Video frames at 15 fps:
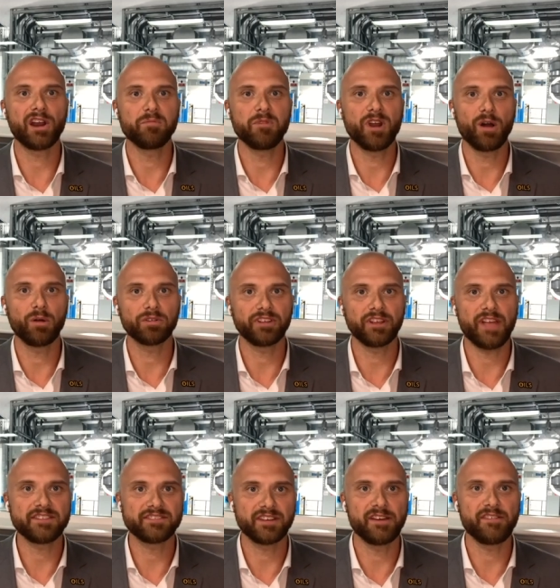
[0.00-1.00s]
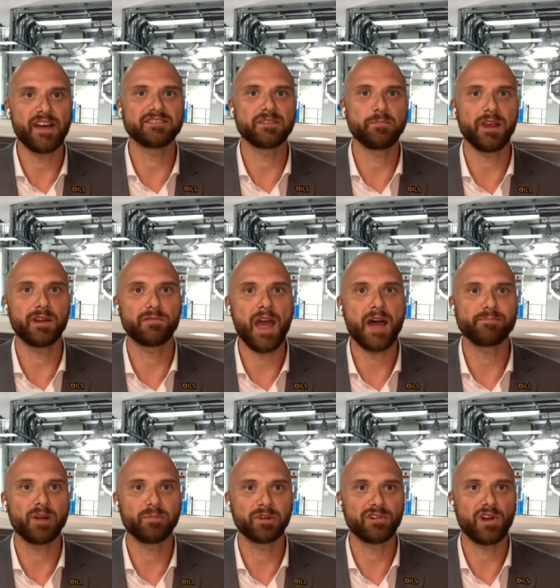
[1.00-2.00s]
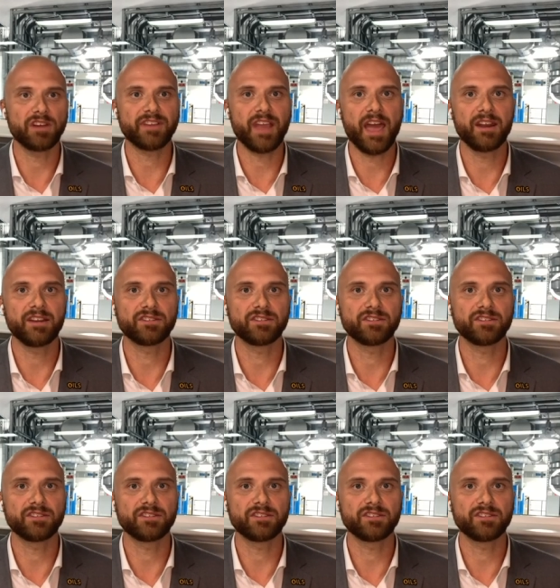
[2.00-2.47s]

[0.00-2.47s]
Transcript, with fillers: I mean, obviously that's a that's a big ramp up across Canada.